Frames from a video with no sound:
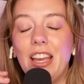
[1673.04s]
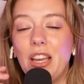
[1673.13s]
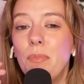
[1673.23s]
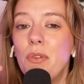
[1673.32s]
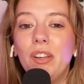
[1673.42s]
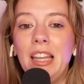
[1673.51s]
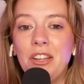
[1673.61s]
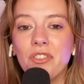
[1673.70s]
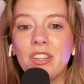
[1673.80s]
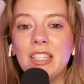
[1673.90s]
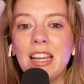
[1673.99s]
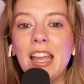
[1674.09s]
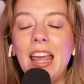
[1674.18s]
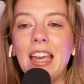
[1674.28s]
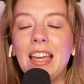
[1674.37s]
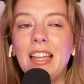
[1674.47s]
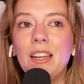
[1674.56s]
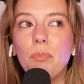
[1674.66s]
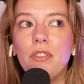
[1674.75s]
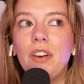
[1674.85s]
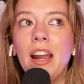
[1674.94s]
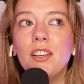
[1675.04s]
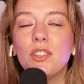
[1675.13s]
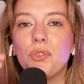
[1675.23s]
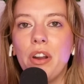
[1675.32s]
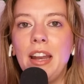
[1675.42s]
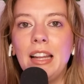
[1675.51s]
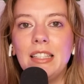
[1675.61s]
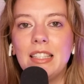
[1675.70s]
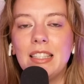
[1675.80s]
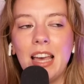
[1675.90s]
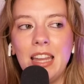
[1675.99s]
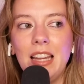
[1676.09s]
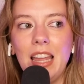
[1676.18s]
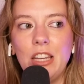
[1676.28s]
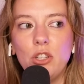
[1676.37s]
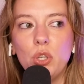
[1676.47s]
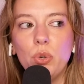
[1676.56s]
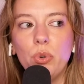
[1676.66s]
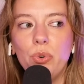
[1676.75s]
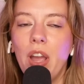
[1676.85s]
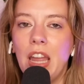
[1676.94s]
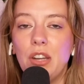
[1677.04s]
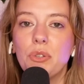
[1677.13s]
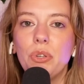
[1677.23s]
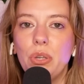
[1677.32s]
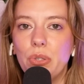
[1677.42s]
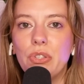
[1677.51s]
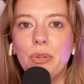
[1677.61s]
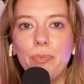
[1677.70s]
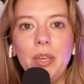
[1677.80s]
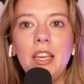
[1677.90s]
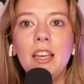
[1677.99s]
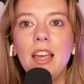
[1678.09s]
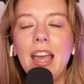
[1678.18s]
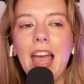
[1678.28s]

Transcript: really interesting, and it can provide us great insight into who Angel used to be